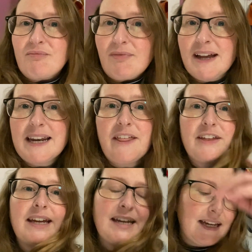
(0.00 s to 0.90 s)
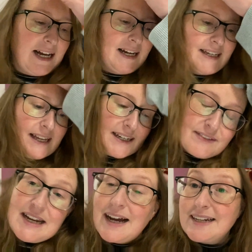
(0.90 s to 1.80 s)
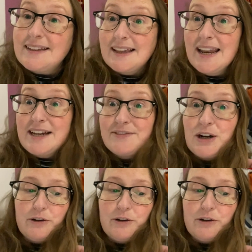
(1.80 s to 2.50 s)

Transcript: And I think I kind of tidied the life out